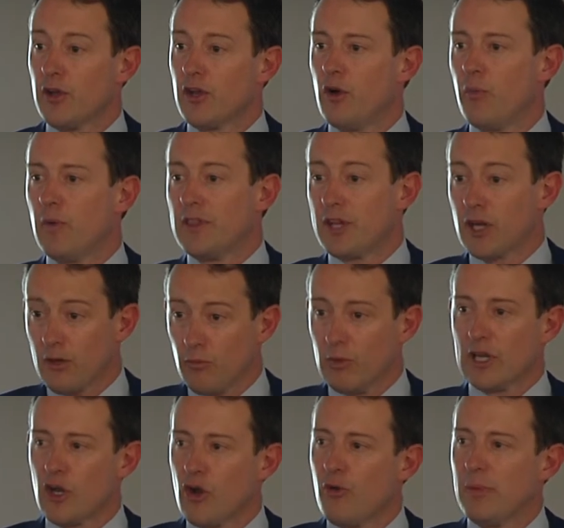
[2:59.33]
you know,
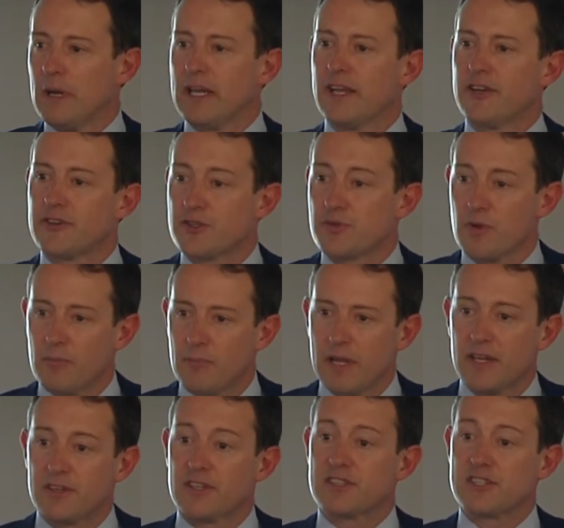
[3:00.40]
when global leaders will
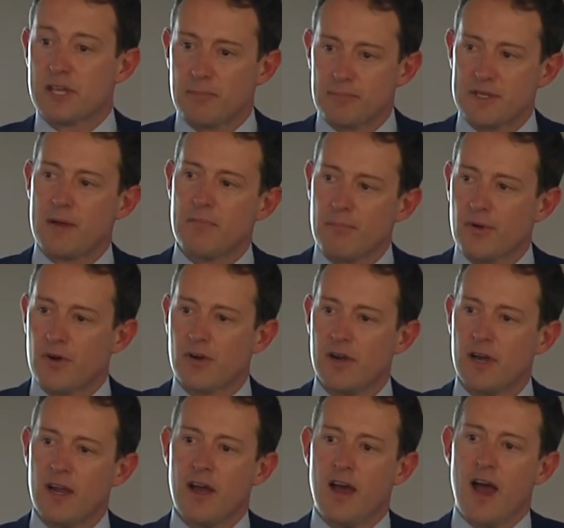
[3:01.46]
meet in
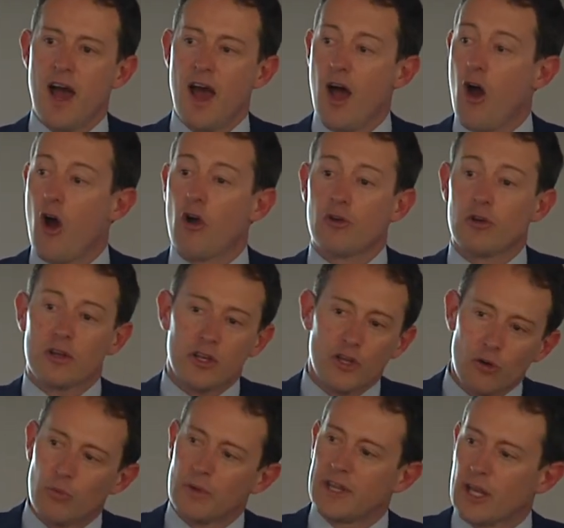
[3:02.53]
September, or, you
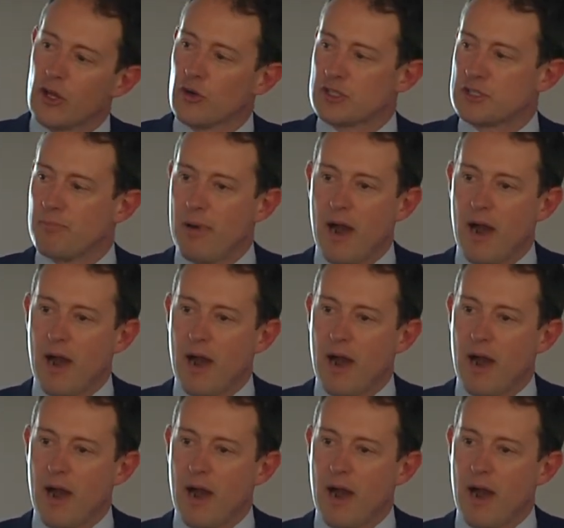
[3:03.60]
know, when they go to